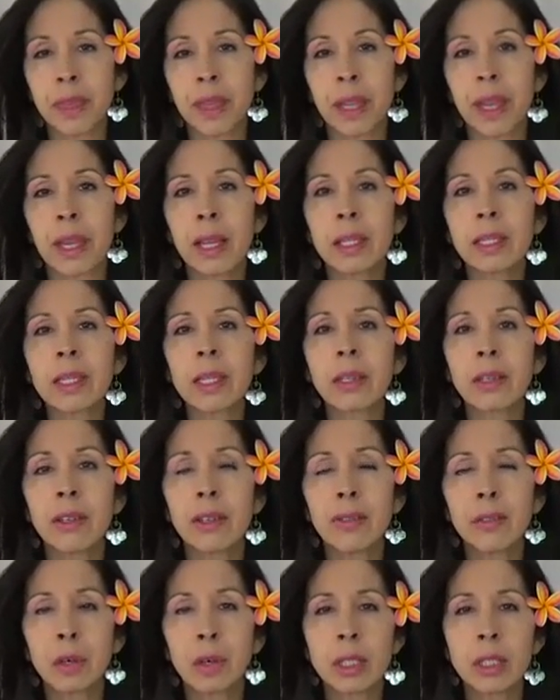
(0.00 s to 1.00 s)
And
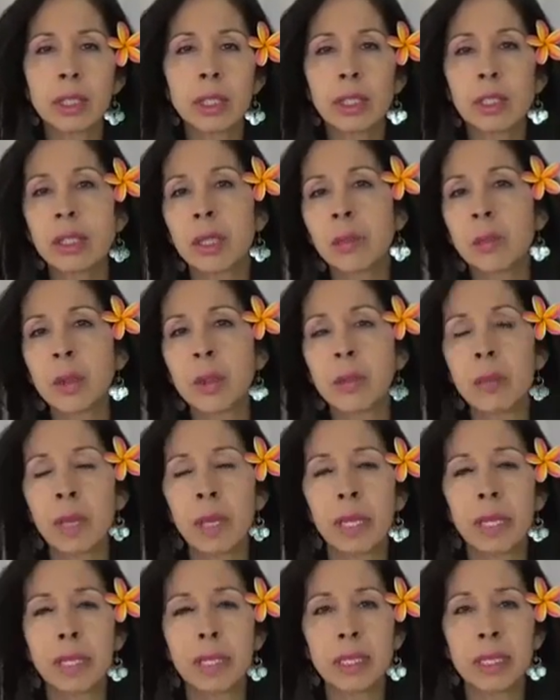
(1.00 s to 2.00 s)
of course, there can be
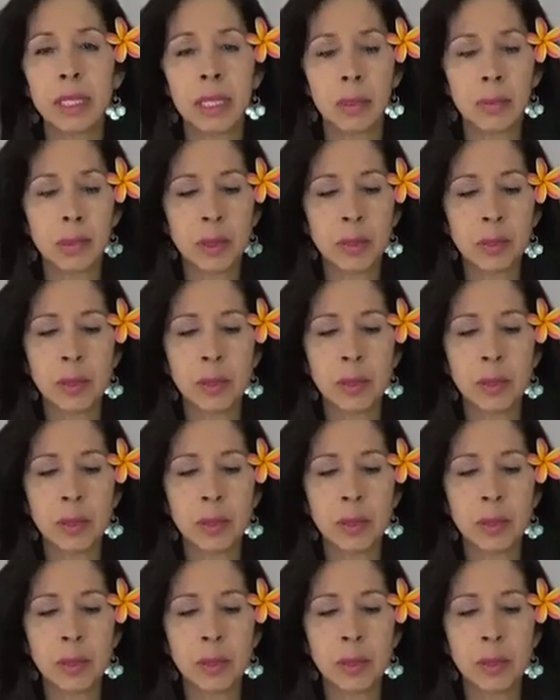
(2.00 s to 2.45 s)
many steps,